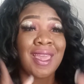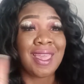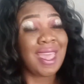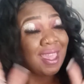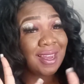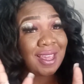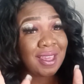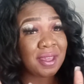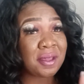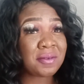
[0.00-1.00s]
Hey
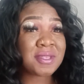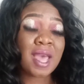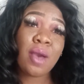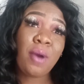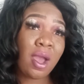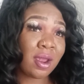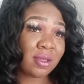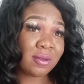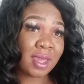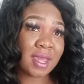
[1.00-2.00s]
loves, how are
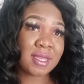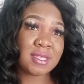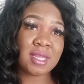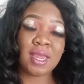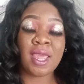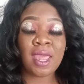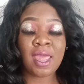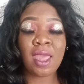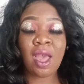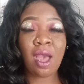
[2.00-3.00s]
you guys today?
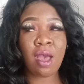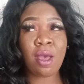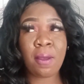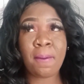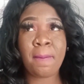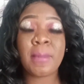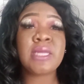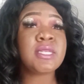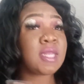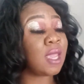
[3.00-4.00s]

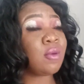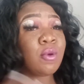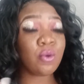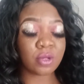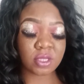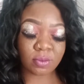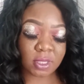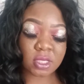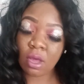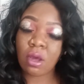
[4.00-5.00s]
Today we're going to be
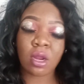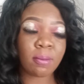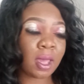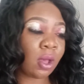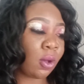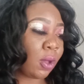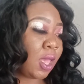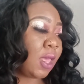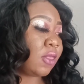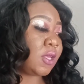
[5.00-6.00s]
talking about
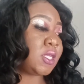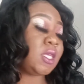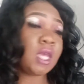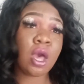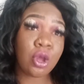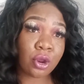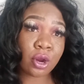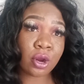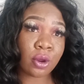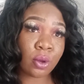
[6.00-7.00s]
this young
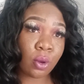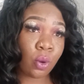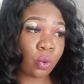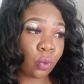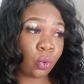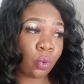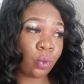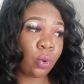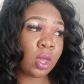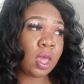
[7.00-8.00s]
girl
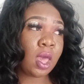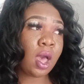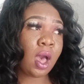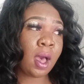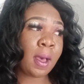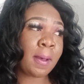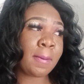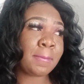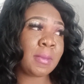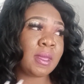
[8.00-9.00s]
who
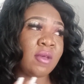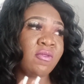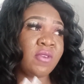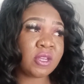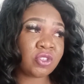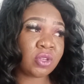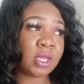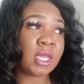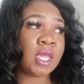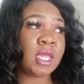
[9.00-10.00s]

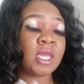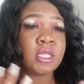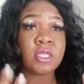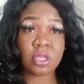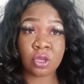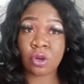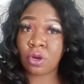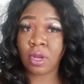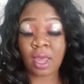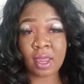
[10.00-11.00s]
eventually took her
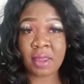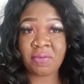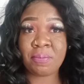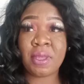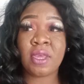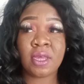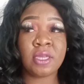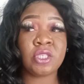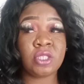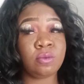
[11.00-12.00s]
life
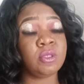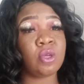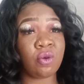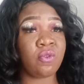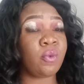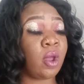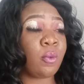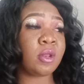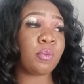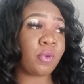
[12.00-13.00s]
because she was overwhelmed
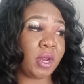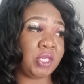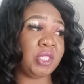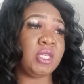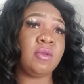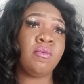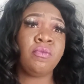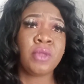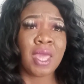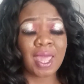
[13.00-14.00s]
with depression
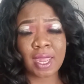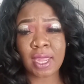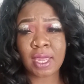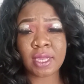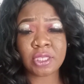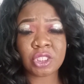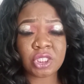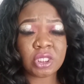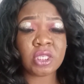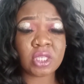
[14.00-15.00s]
and
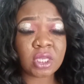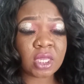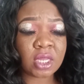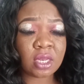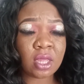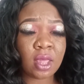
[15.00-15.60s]
she couldn't